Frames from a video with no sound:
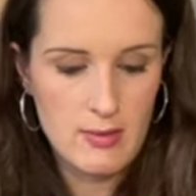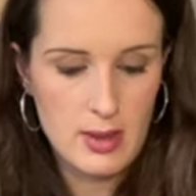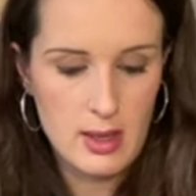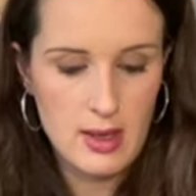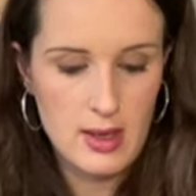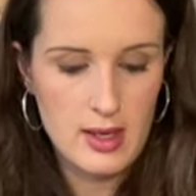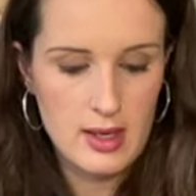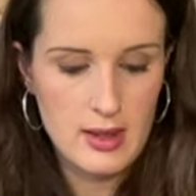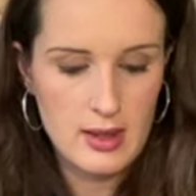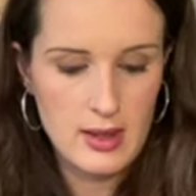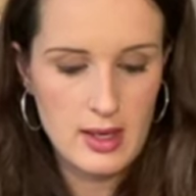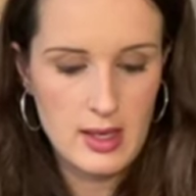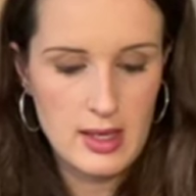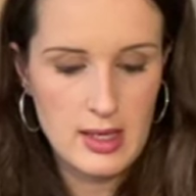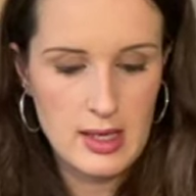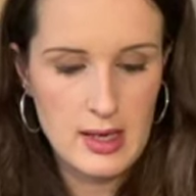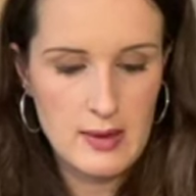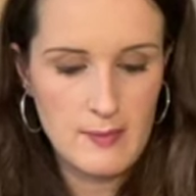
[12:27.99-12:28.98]
part in
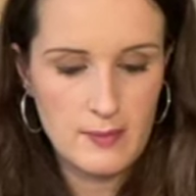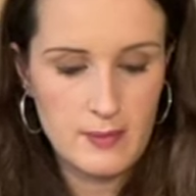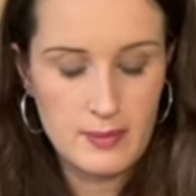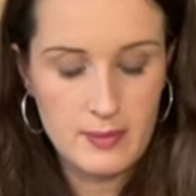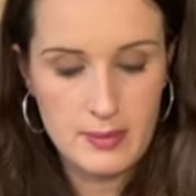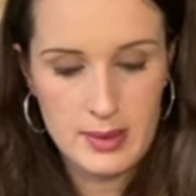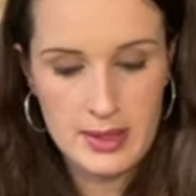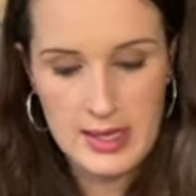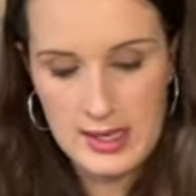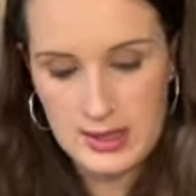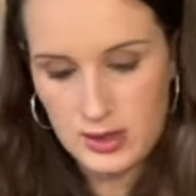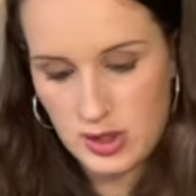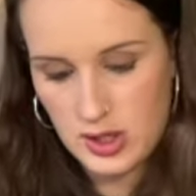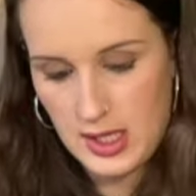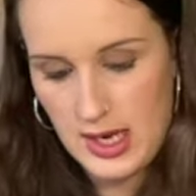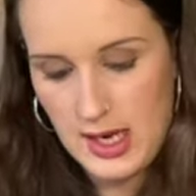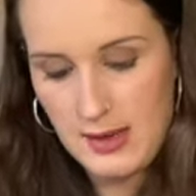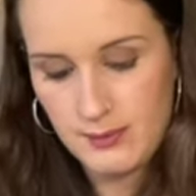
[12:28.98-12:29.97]
the plans
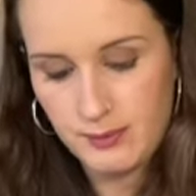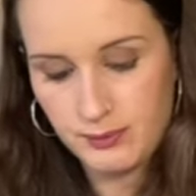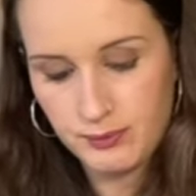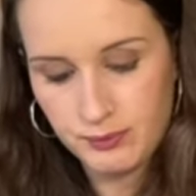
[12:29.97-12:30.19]
yet.